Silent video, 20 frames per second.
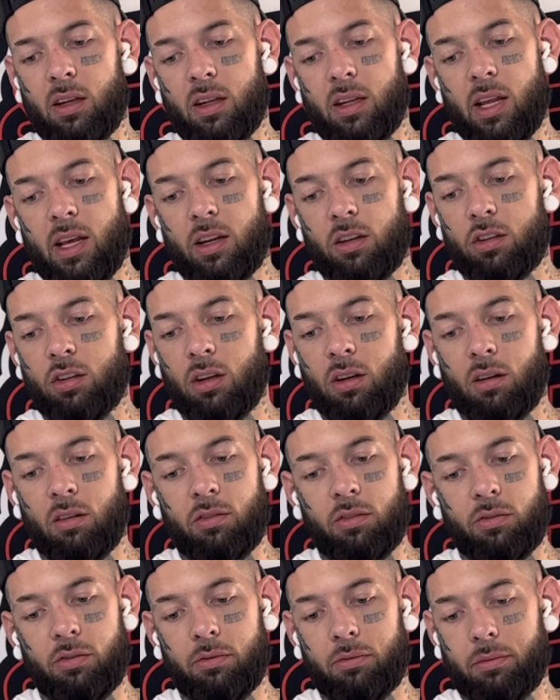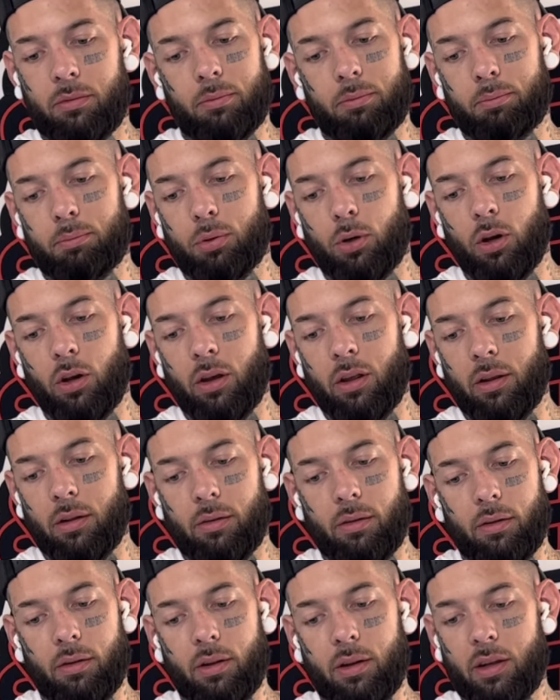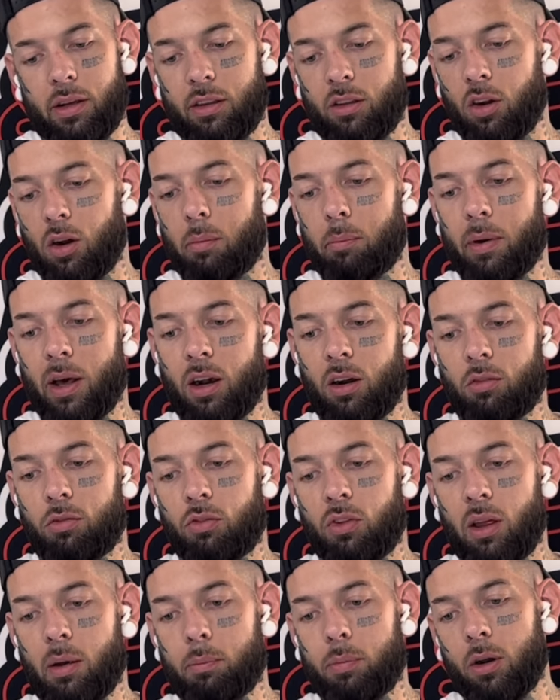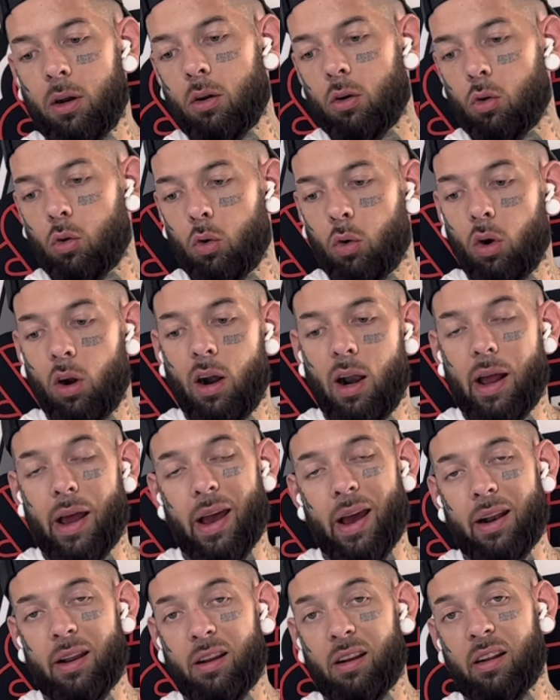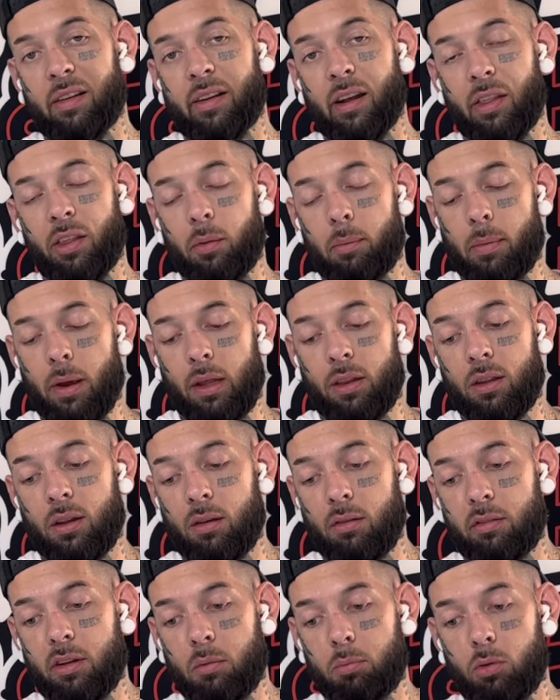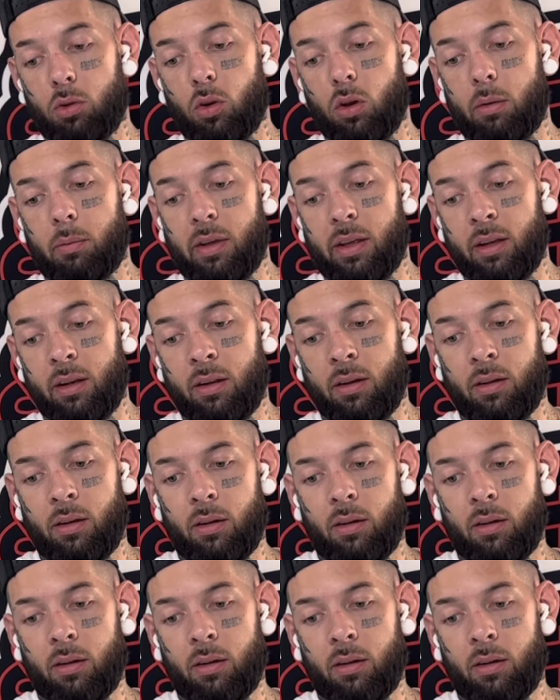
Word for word: They should have put either a better flipper or added another method of deployment